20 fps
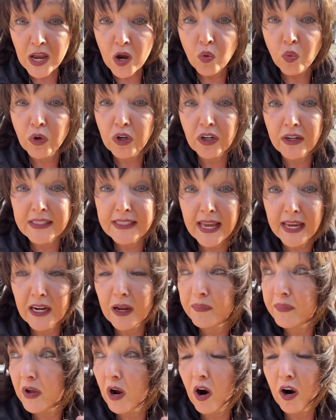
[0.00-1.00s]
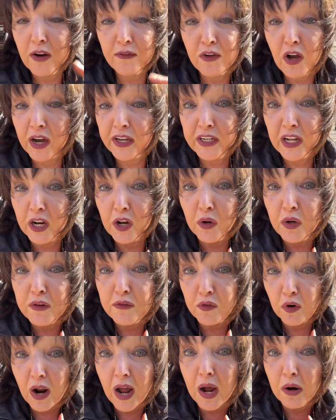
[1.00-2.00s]
We're going to take up the heart of God not only
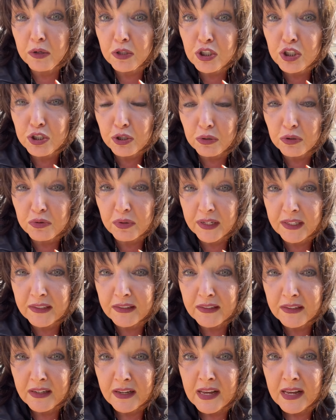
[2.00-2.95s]
for our children,